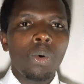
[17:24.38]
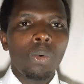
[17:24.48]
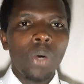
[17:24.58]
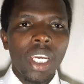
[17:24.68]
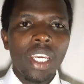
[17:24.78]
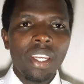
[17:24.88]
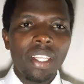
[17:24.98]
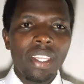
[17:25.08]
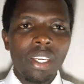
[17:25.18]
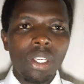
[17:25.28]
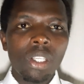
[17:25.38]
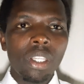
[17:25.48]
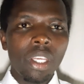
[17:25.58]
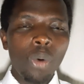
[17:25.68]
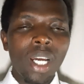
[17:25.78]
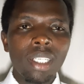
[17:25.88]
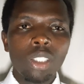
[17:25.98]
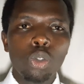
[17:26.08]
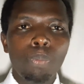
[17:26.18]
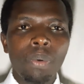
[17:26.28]
way, they
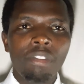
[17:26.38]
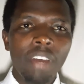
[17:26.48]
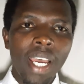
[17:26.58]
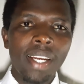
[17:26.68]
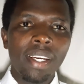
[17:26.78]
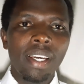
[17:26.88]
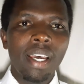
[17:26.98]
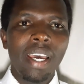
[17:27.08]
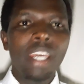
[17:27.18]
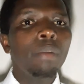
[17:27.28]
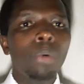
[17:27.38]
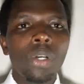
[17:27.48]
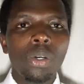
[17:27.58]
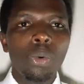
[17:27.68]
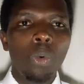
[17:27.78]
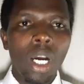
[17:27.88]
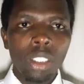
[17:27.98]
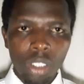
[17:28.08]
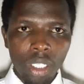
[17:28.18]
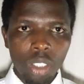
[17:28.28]
wanted to prevent anybody who
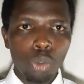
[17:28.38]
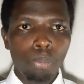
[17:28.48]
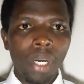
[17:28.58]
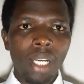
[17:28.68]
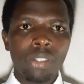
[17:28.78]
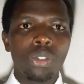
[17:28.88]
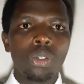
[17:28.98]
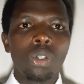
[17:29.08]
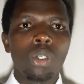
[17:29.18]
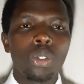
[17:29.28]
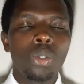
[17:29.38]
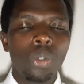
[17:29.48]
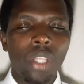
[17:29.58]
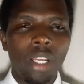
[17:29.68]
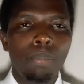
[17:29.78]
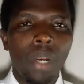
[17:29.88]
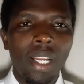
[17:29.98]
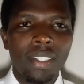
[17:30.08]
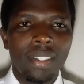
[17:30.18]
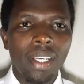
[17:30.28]
wanted to pass through that
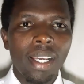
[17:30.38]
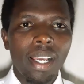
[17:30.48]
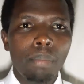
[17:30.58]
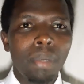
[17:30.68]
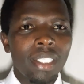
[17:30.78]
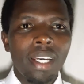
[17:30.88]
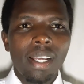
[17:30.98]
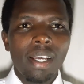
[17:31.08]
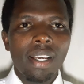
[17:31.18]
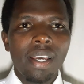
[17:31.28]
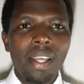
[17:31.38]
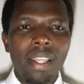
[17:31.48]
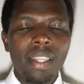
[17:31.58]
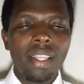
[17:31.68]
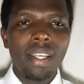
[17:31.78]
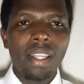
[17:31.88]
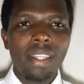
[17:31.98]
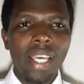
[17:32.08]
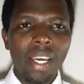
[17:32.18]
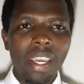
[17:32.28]
place. But
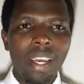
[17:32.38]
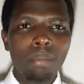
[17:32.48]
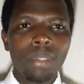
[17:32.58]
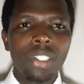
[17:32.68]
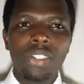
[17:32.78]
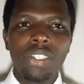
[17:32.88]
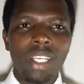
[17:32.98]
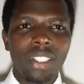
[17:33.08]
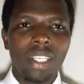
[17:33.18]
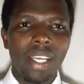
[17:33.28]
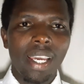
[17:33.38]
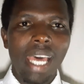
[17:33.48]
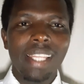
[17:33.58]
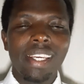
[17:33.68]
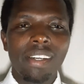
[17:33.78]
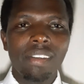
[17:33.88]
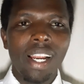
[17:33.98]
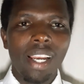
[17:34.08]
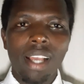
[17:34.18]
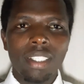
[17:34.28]
there came Jesus, and they
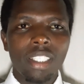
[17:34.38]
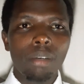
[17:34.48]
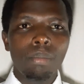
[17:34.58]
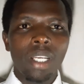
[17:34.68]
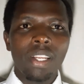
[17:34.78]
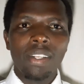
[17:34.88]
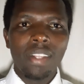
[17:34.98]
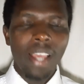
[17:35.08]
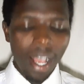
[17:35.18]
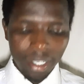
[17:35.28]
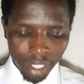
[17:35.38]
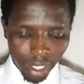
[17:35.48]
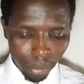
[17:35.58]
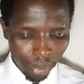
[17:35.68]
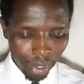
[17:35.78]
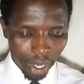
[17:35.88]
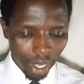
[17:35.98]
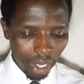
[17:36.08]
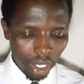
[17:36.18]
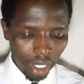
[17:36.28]
realized him, and they asked him,
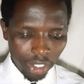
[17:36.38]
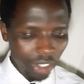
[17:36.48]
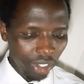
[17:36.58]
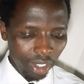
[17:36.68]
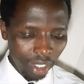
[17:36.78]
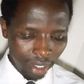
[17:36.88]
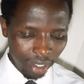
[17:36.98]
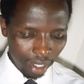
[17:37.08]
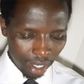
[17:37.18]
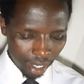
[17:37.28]
Jesus,